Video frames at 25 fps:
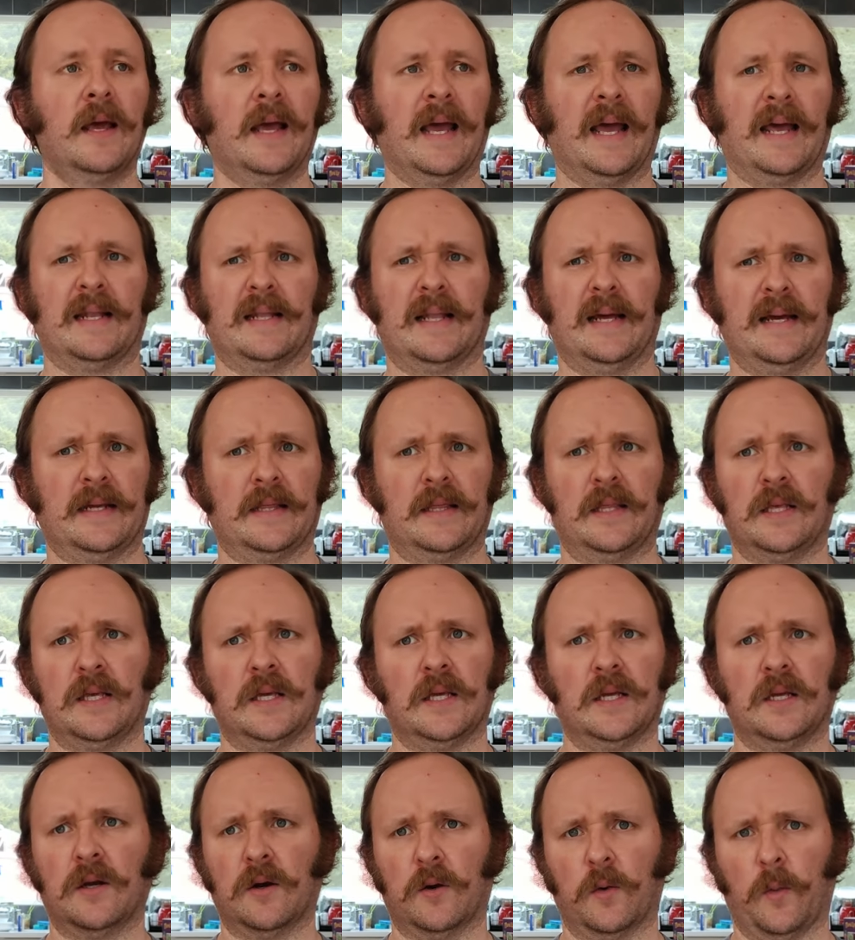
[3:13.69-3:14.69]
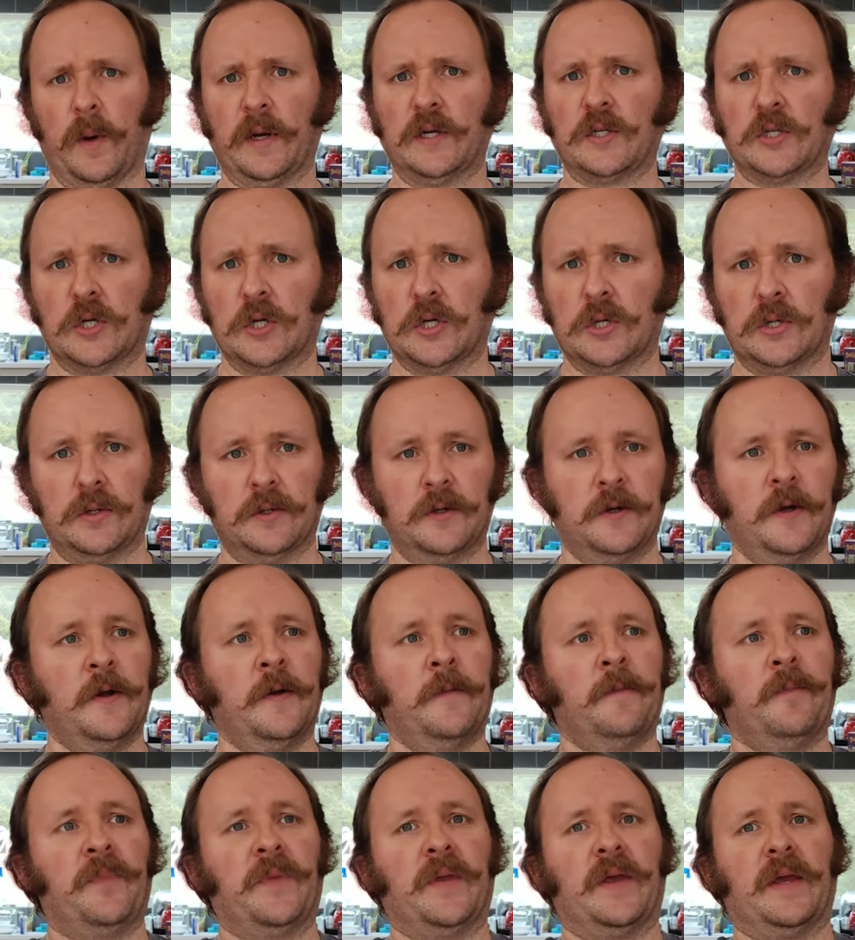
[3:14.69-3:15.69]
and like the original
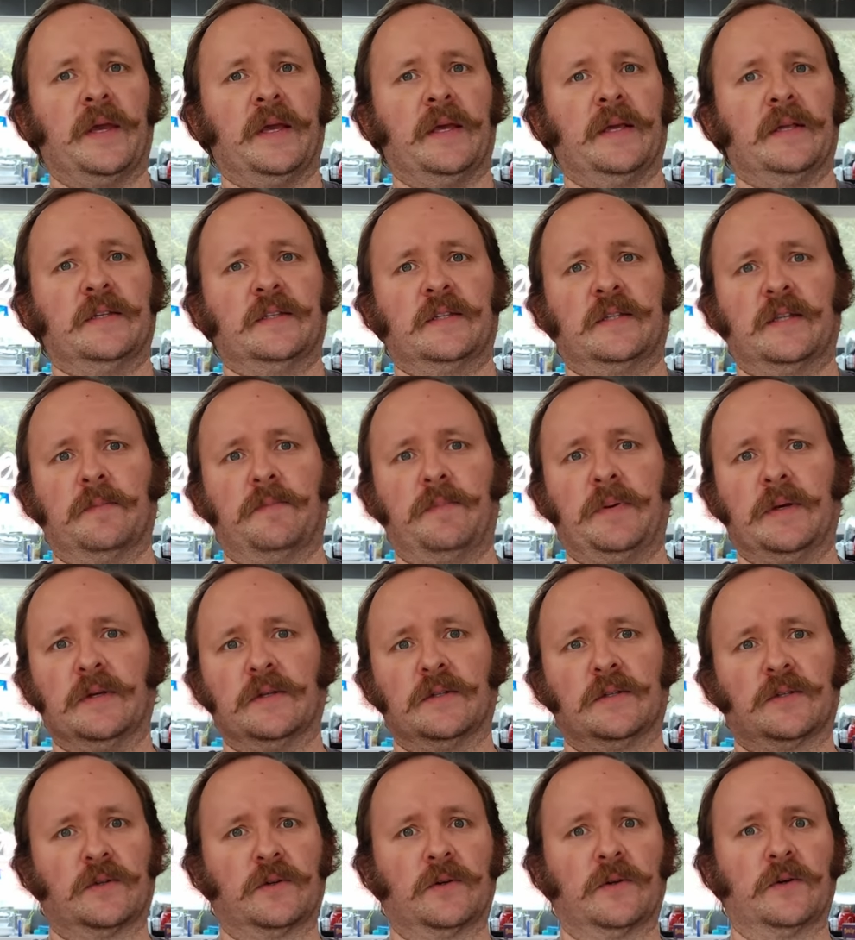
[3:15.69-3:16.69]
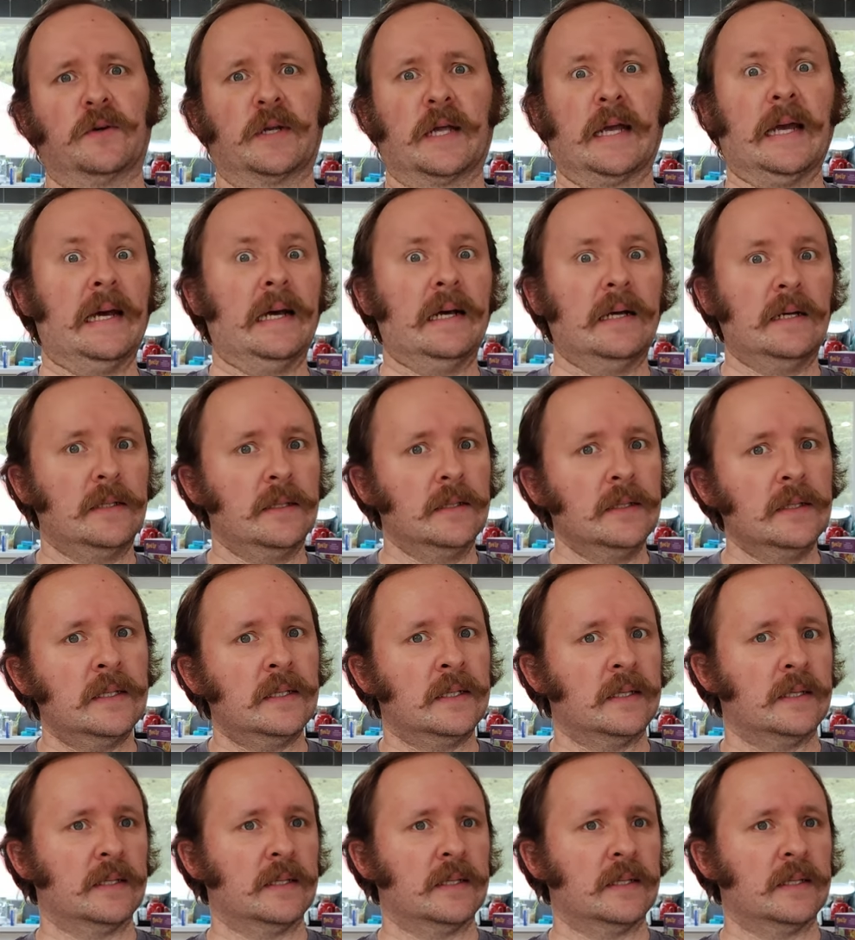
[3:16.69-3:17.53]
is the Pilsner Urquell.